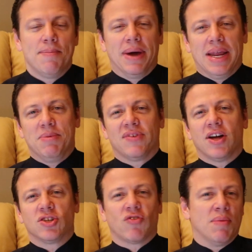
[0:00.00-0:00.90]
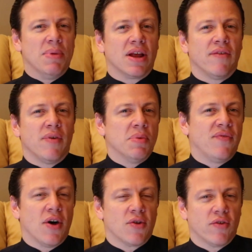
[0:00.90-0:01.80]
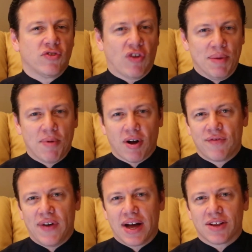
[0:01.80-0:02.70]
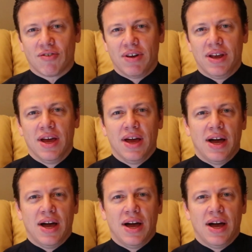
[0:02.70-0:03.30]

My name is Andrei Mincov. I'm the founder of Trademark Factory.